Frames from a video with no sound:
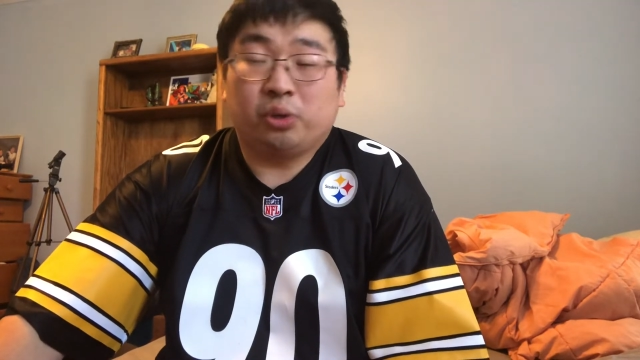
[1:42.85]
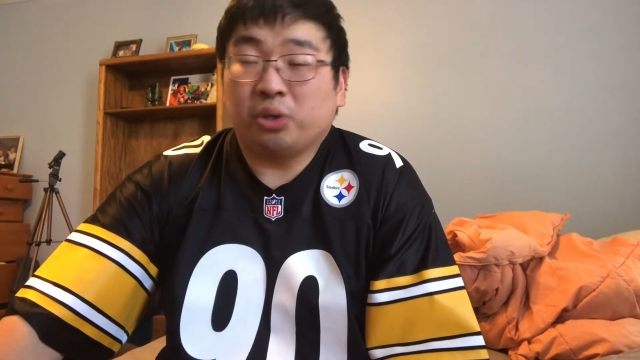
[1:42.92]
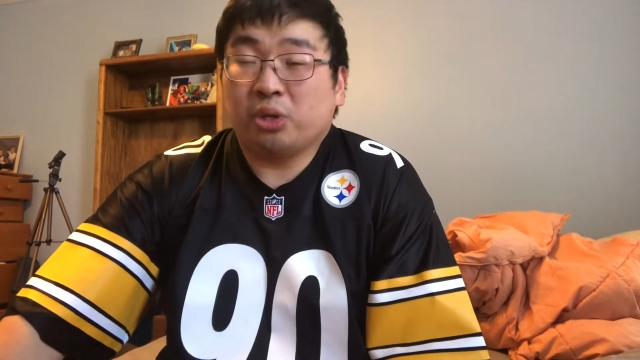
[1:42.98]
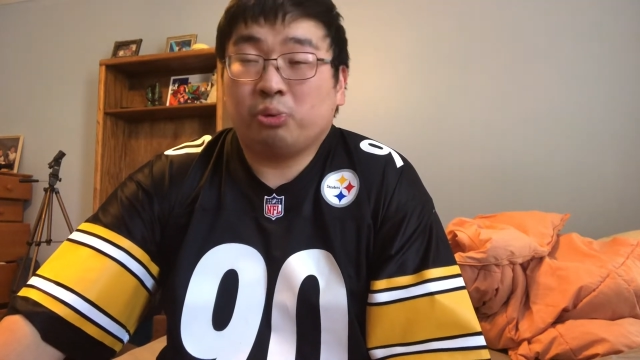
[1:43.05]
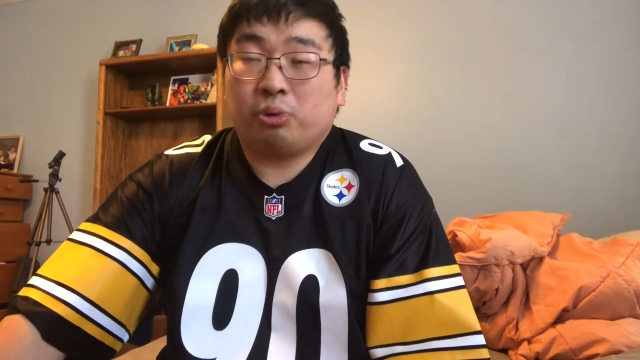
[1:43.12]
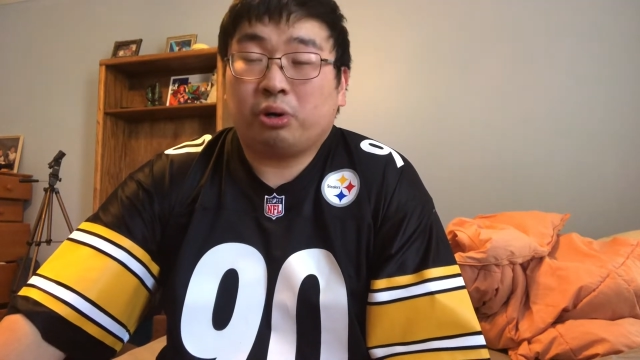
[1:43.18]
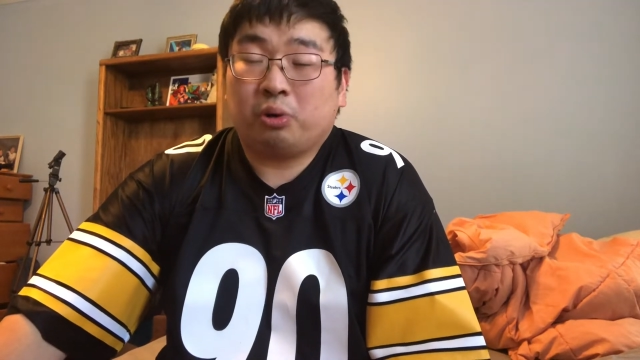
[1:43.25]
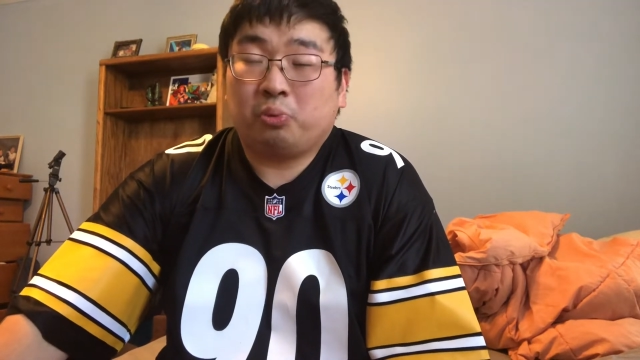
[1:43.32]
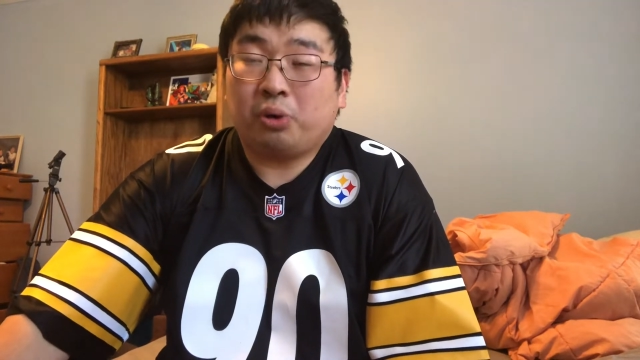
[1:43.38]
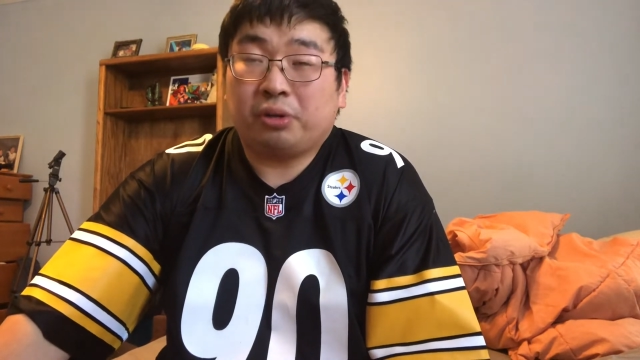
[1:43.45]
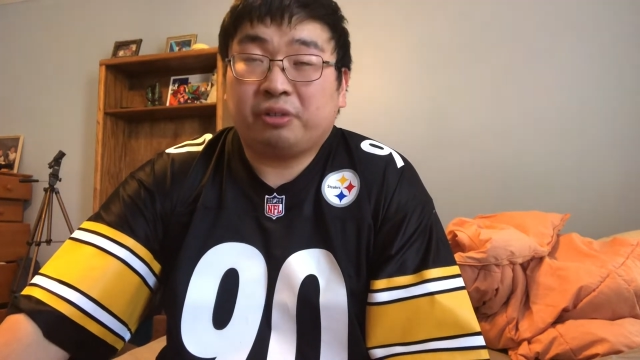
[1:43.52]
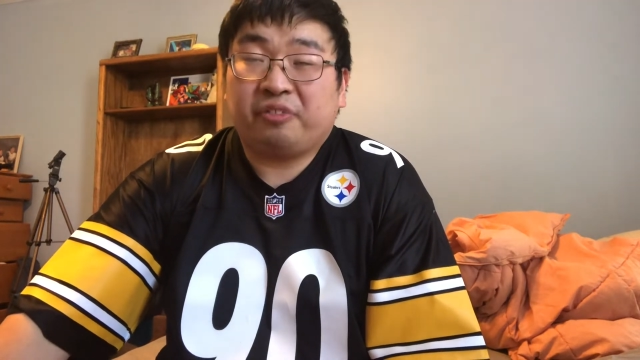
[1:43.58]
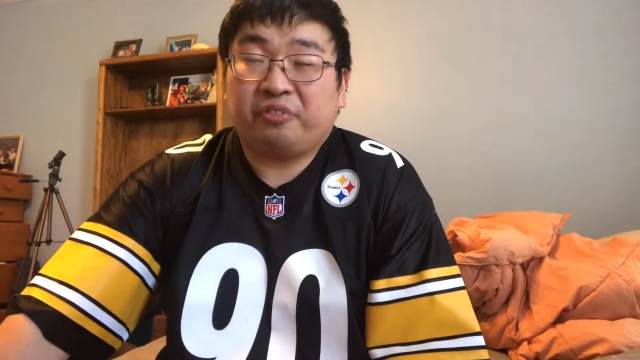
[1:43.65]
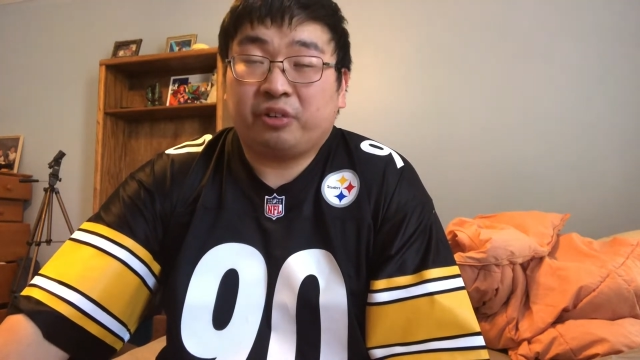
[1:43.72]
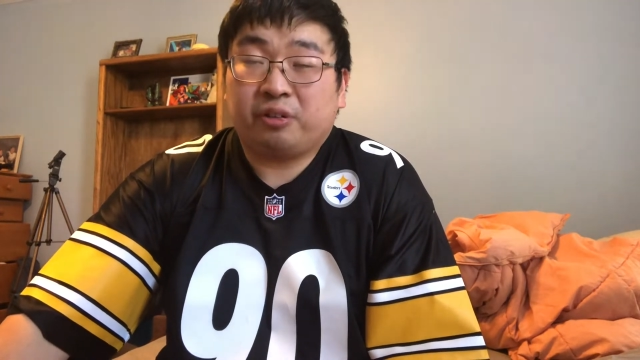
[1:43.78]
You were a
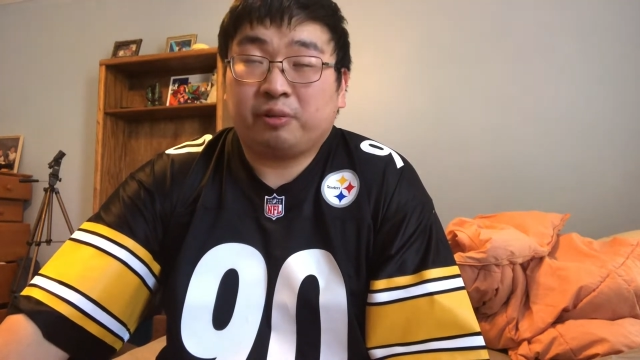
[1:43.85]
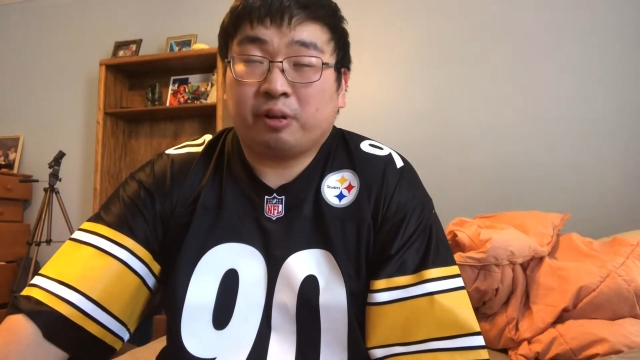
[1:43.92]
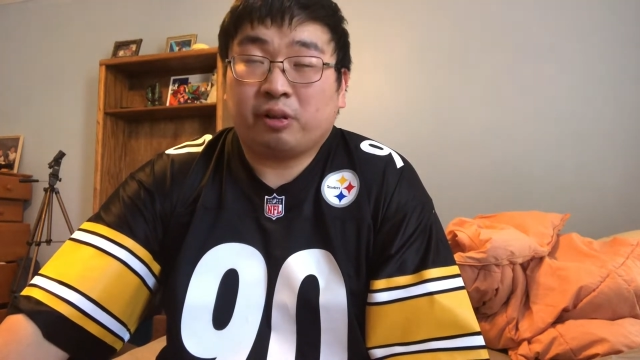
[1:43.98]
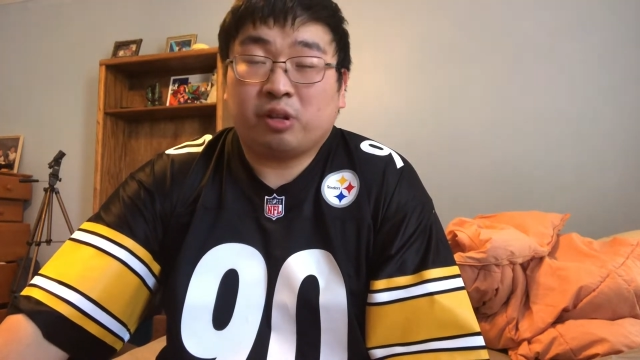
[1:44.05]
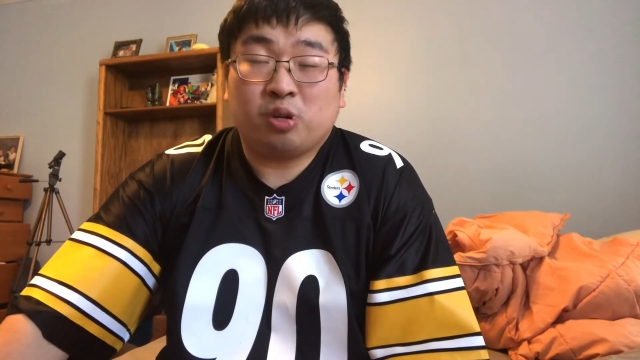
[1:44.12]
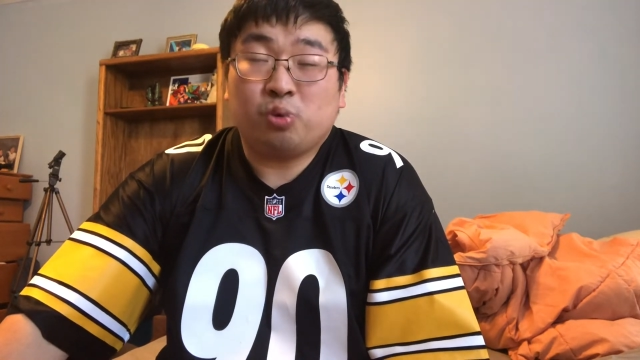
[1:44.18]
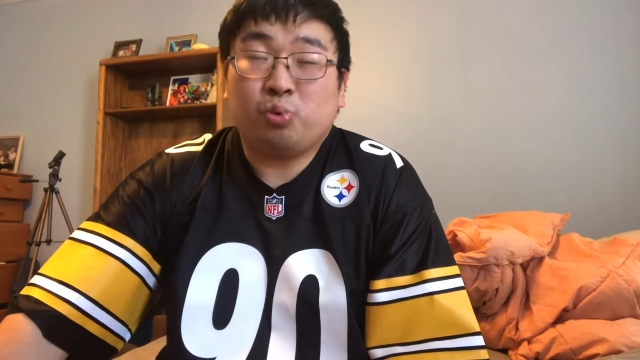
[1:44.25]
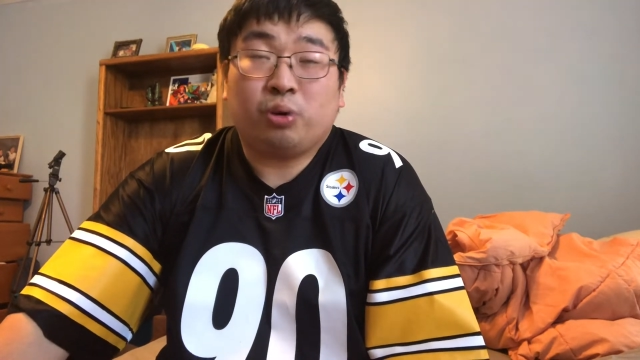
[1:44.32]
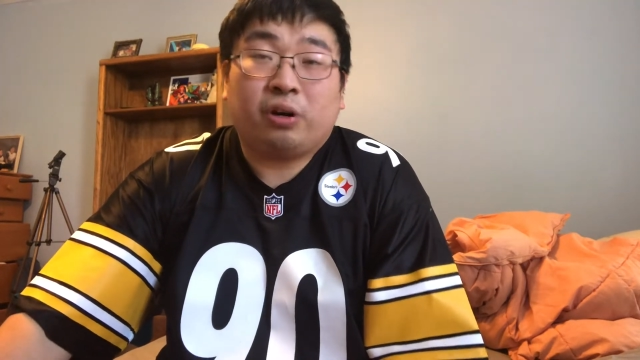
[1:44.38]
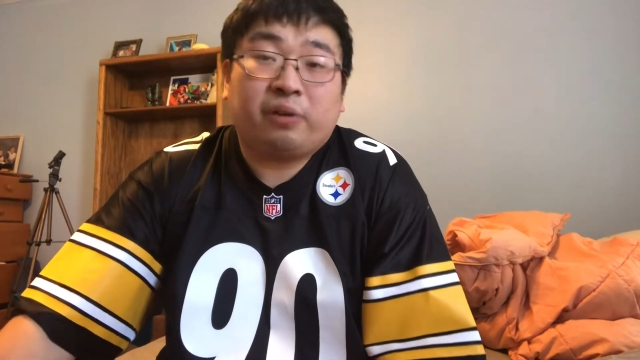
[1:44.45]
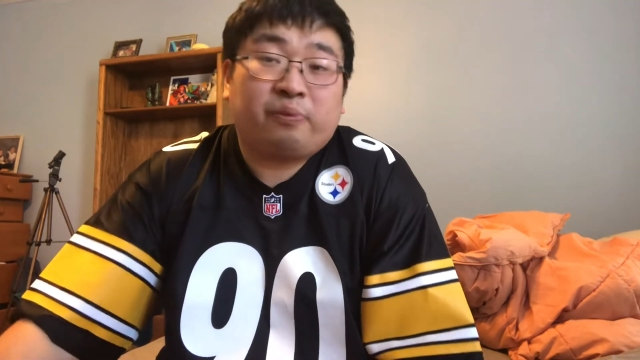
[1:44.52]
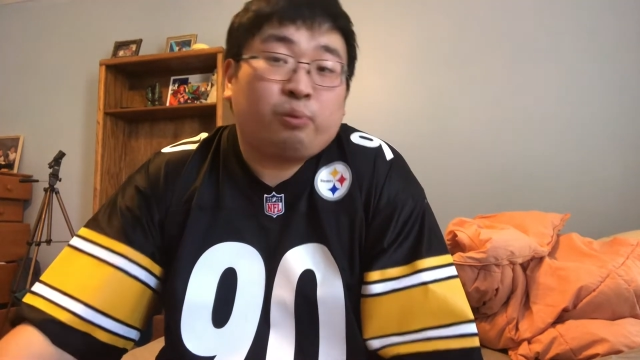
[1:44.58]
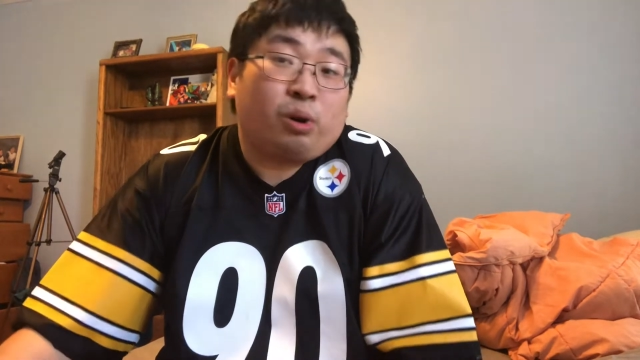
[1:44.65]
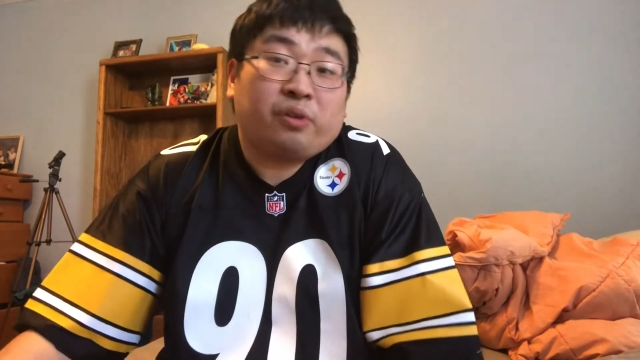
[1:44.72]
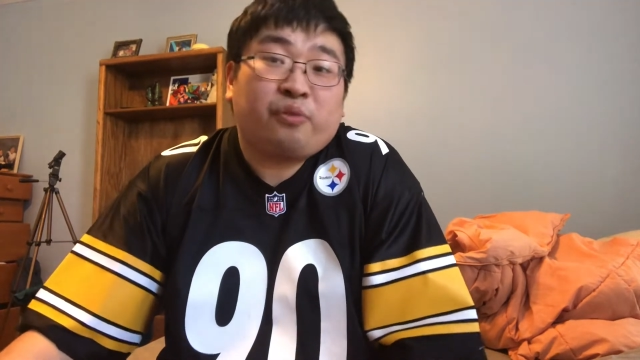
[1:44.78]
wonderful, you were a
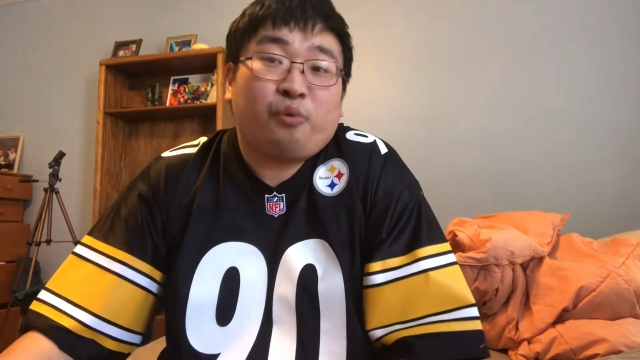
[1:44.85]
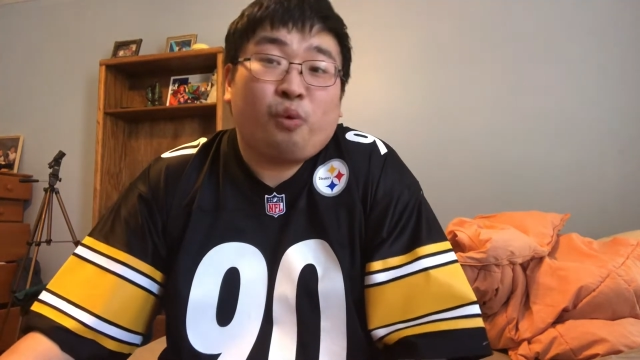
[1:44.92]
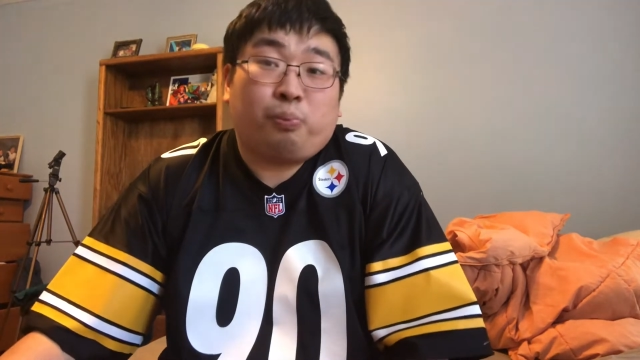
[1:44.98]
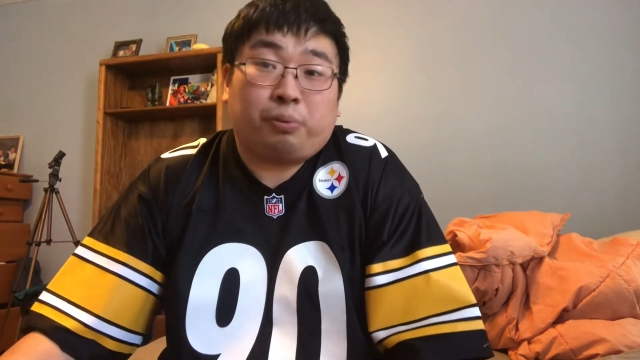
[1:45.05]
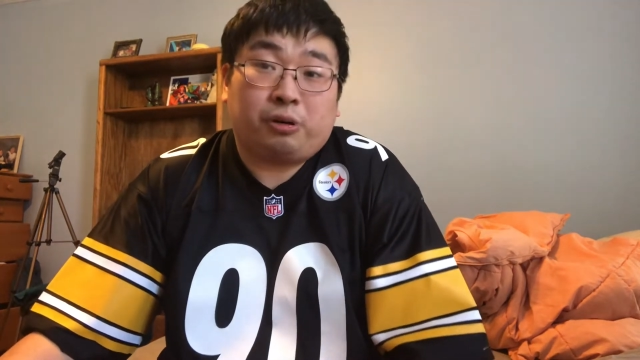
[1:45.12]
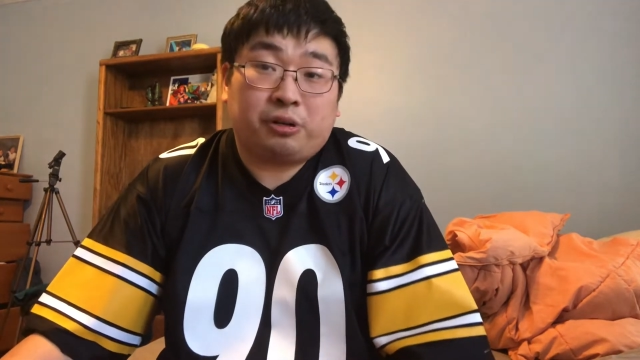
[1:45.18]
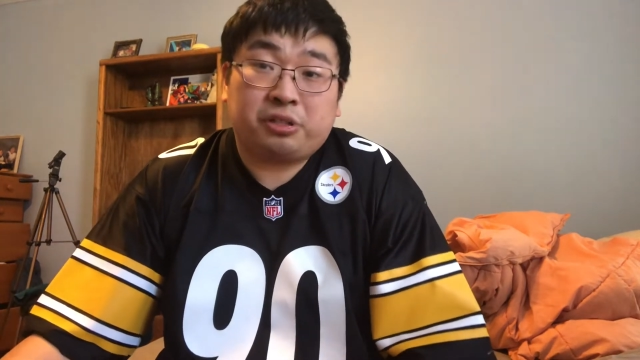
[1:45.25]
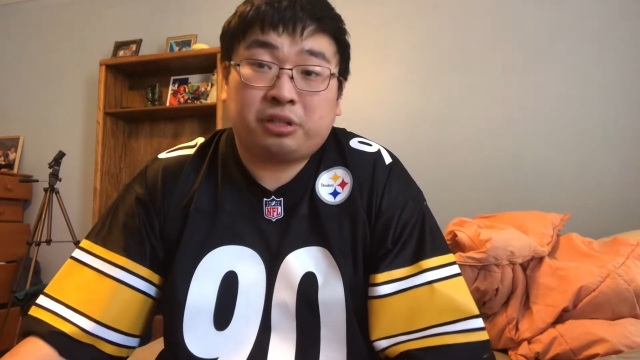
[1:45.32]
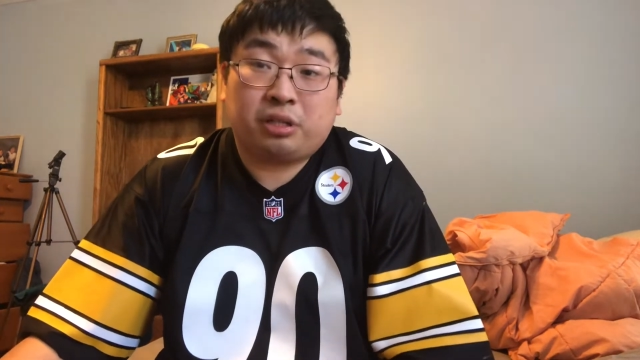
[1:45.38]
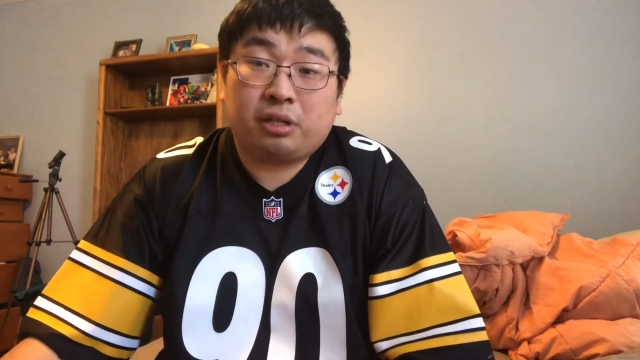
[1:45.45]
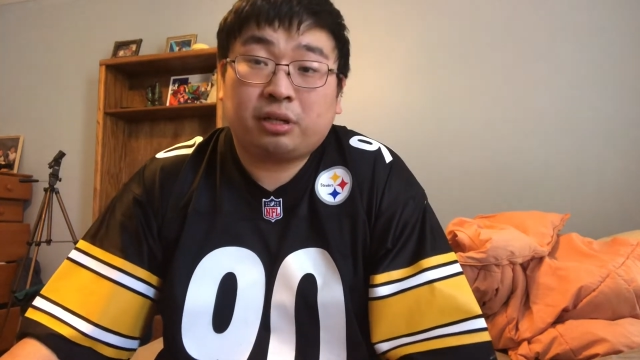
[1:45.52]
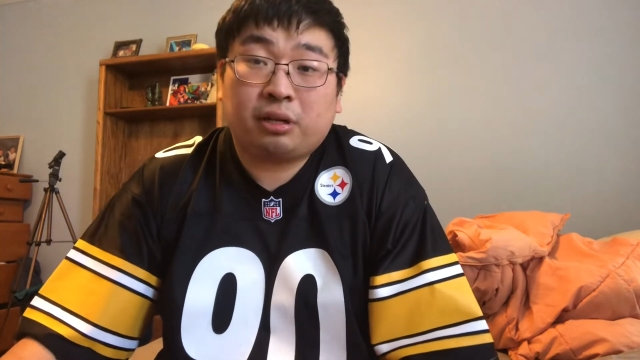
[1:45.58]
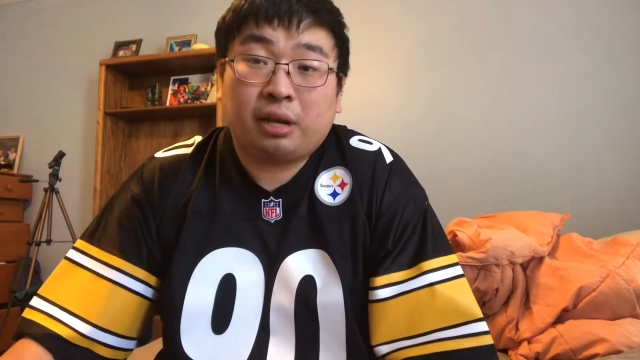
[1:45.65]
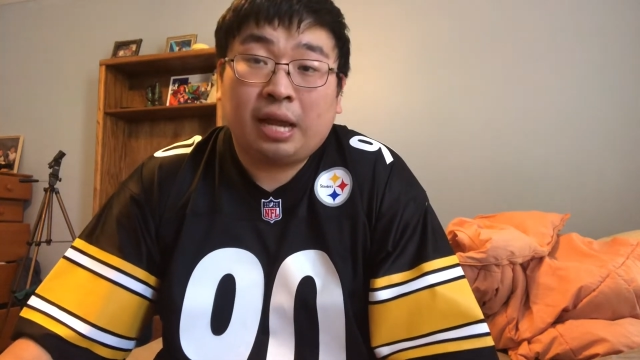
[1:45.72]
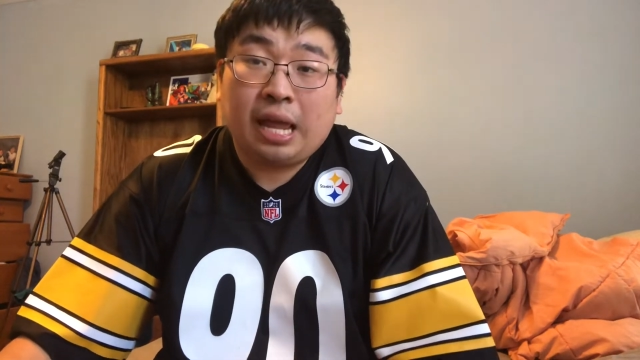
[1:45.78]
wonderful person,